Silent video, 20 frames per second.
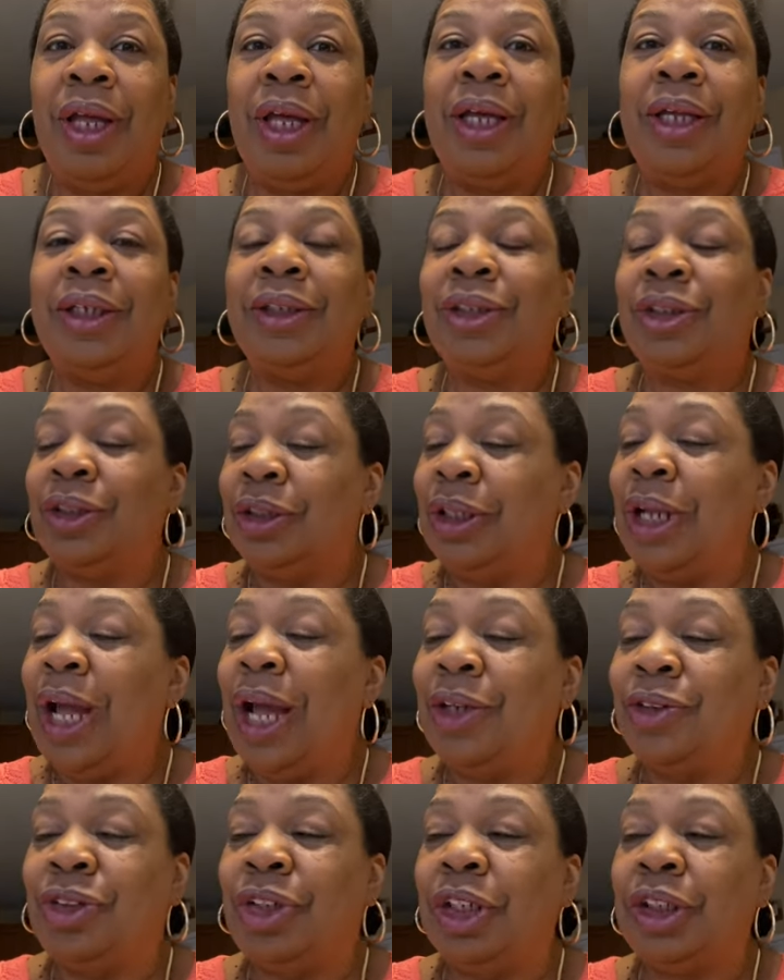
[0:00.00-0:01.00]
It's
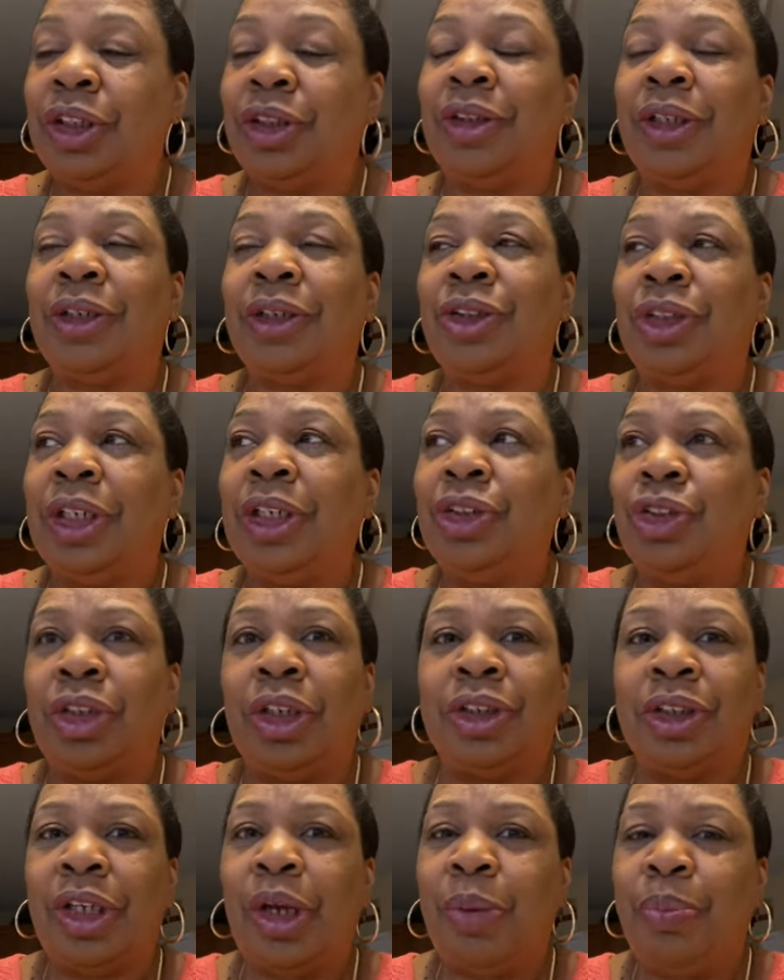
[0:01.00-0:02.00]
not just the
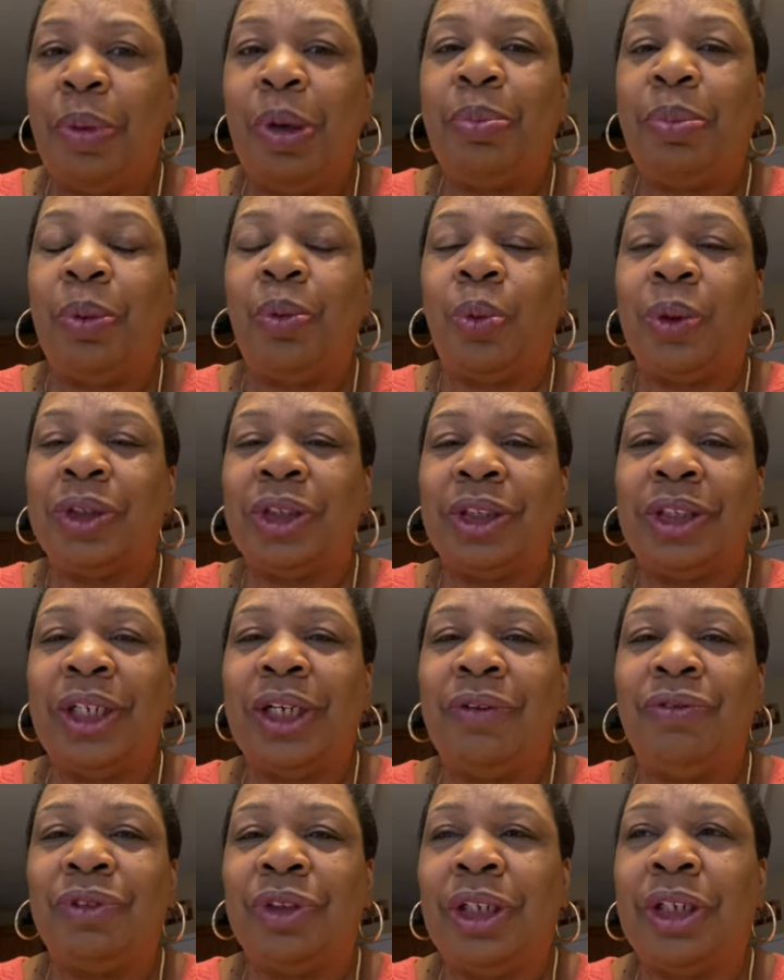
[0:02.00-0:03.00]
teaching. Some people
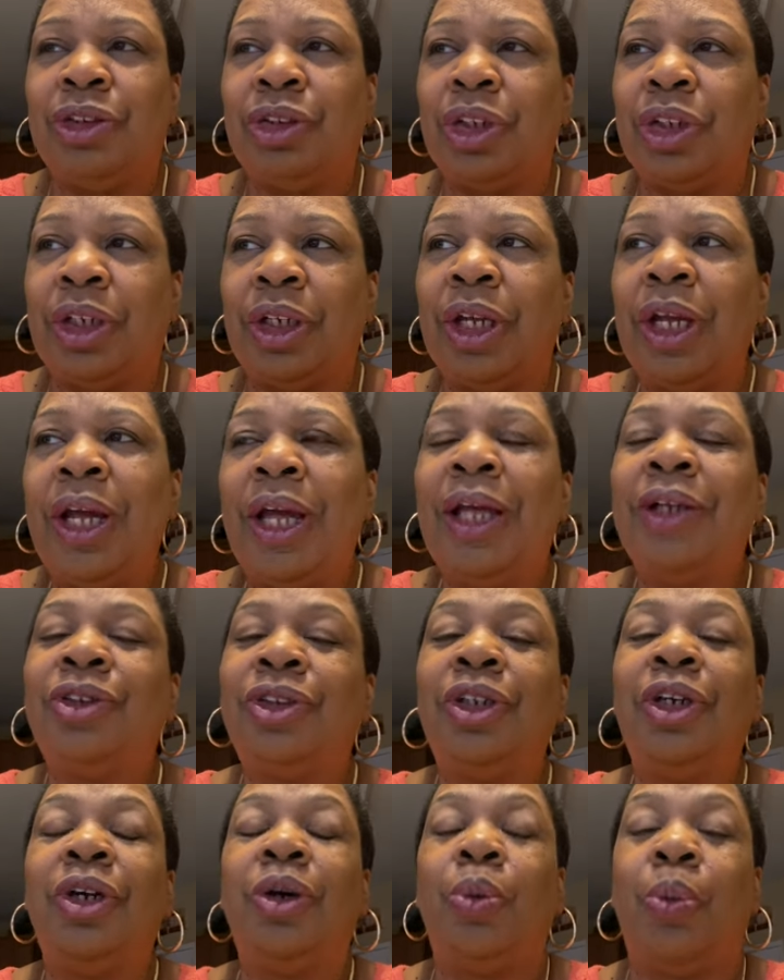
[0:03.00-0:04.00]
receive teaching and
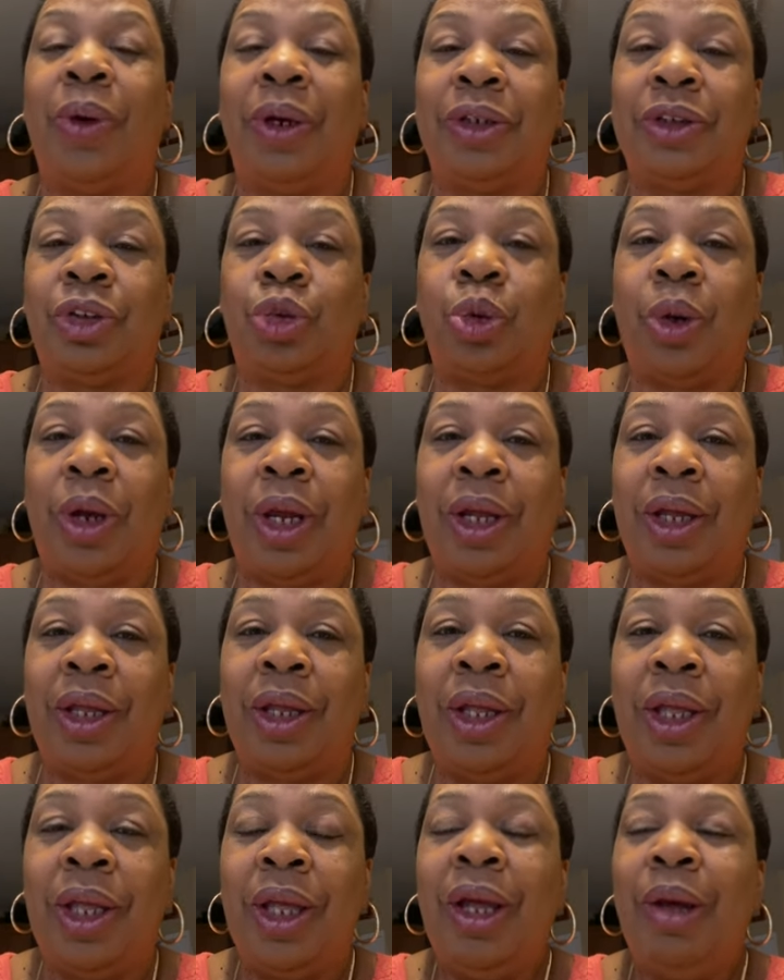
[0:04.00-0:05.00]
still went astray.
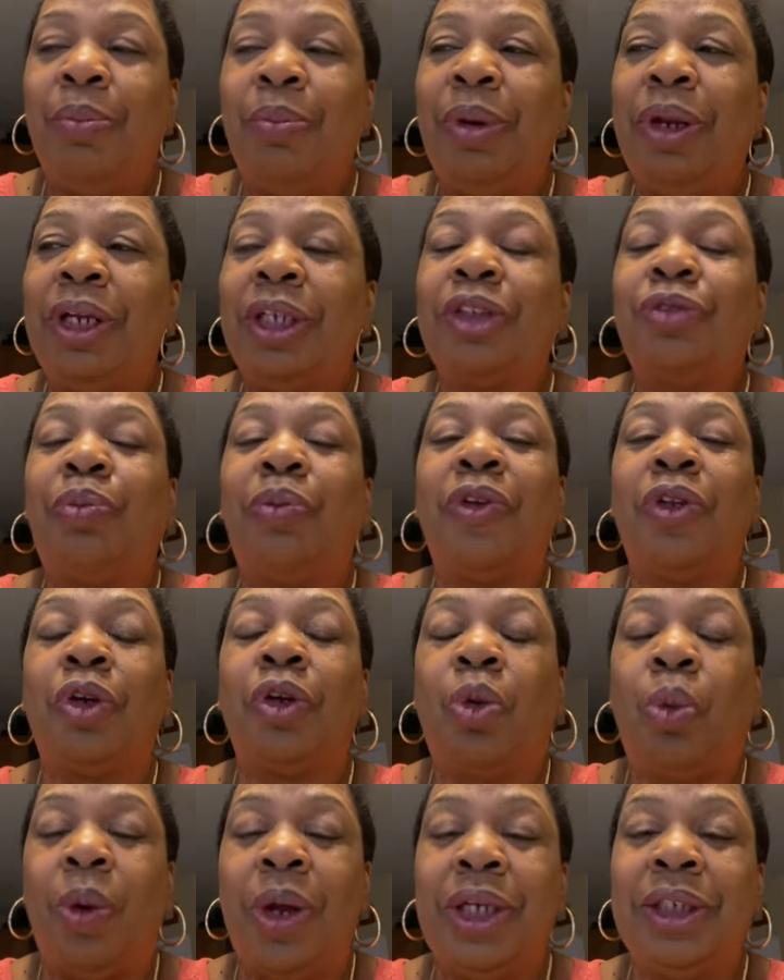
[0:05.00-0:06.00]
But it's for the
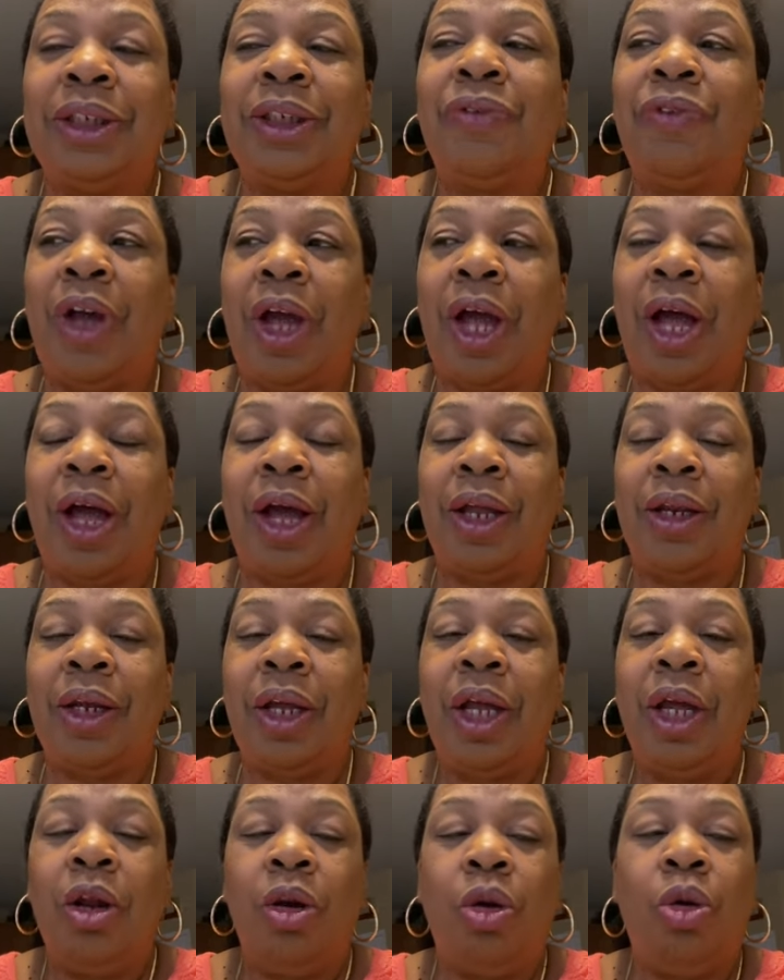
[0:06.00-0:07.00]
grace of God.
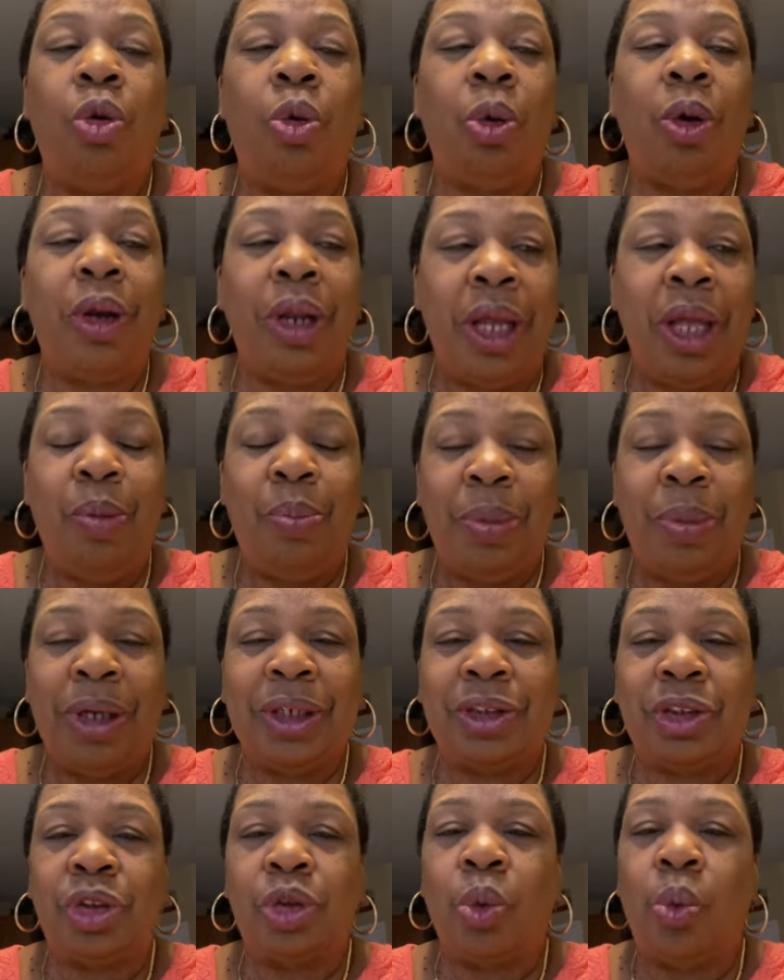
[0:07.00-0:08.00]
Lord, help
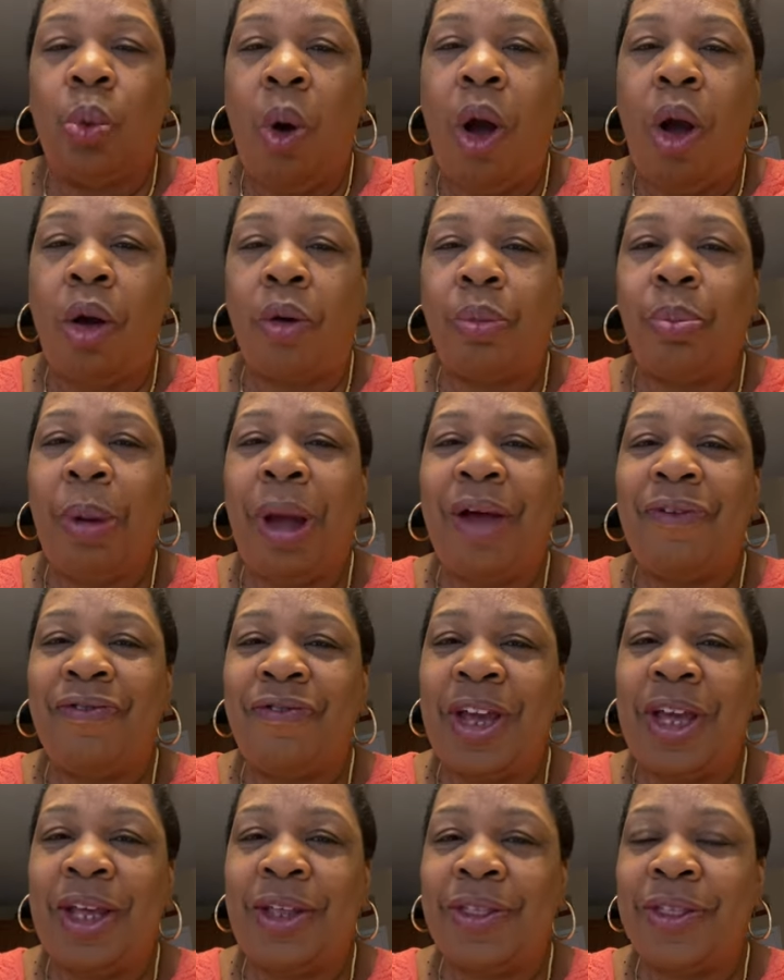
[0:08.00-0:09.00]
us to walk by
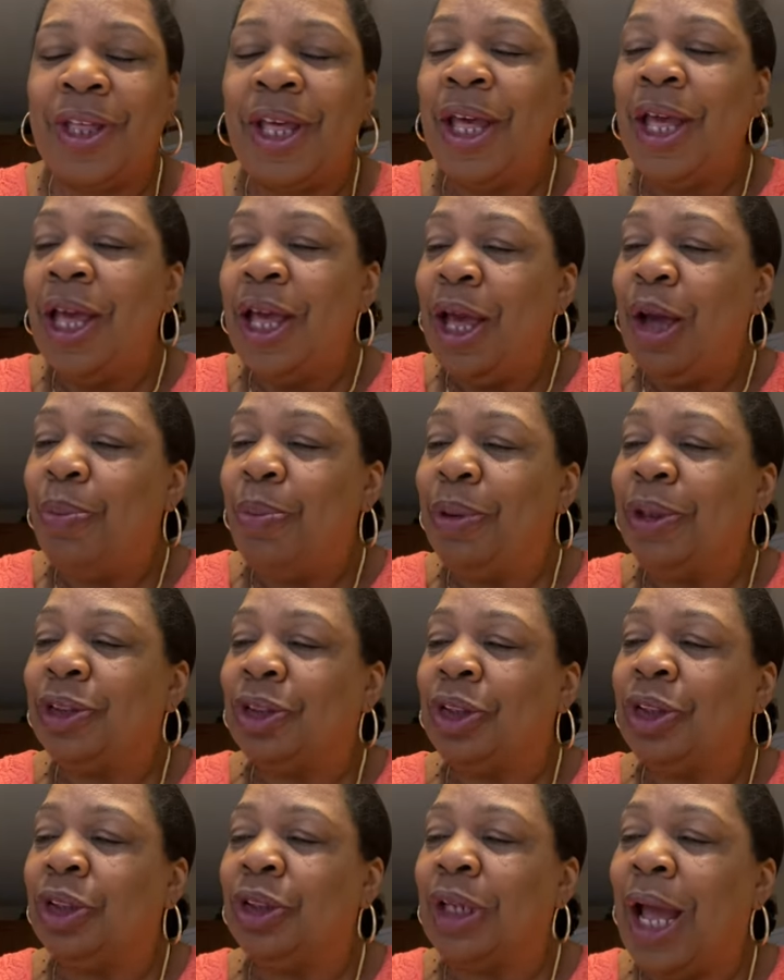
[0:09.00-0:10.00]
faith. Help us
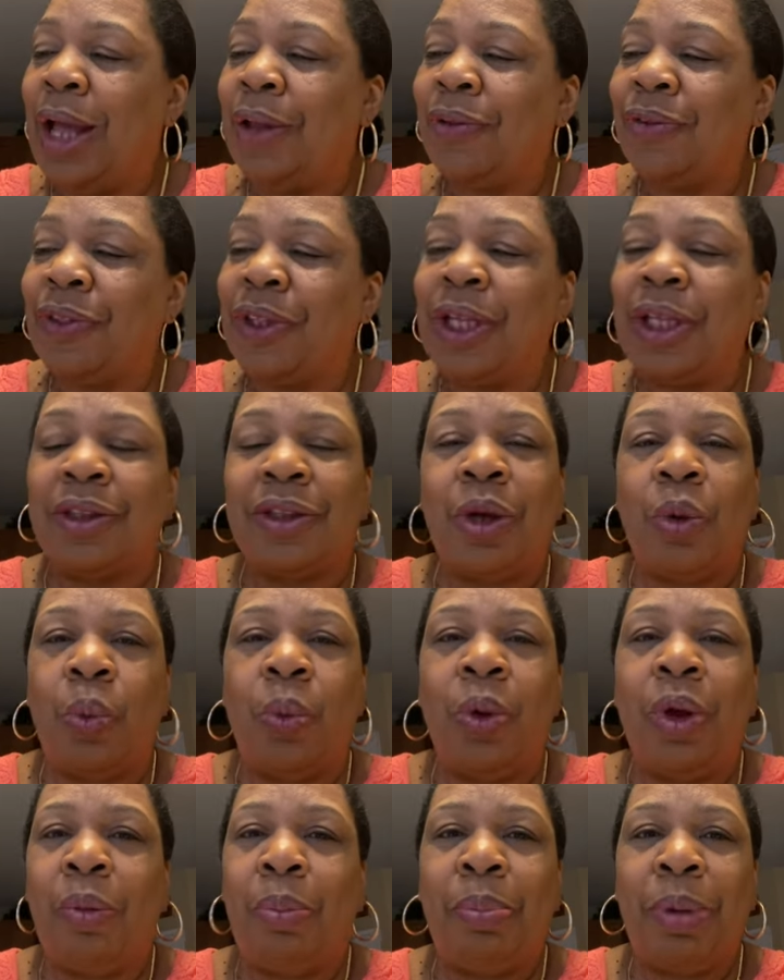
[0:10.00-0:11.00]
to not think that
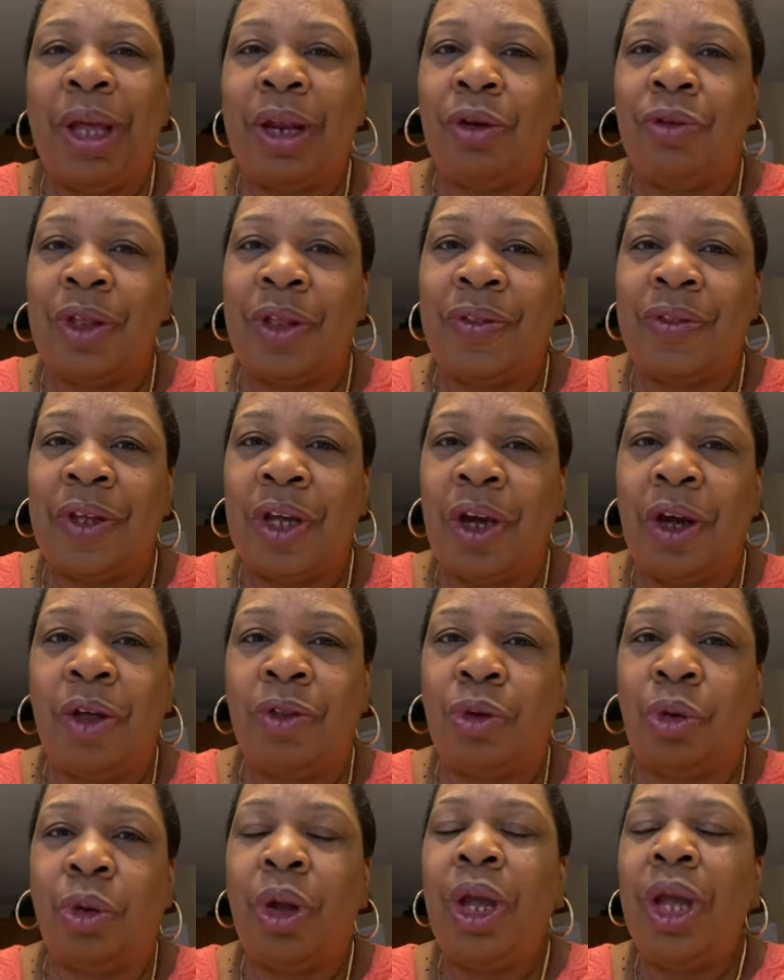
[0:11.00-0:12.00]
we're better than the
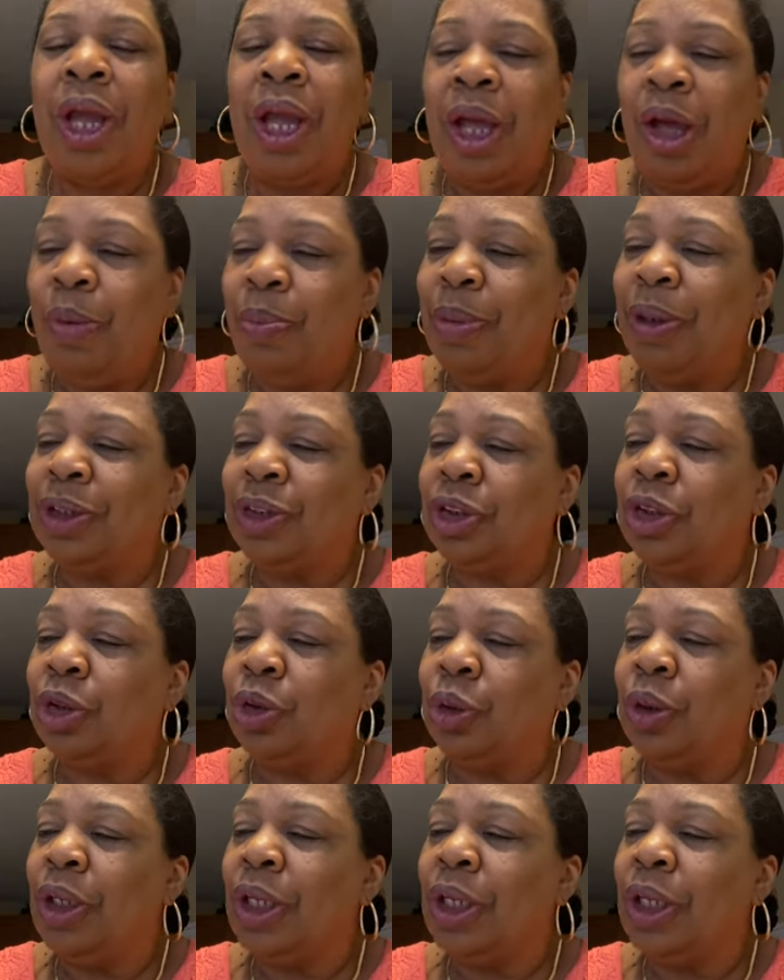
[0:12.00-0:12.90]
other. Help us to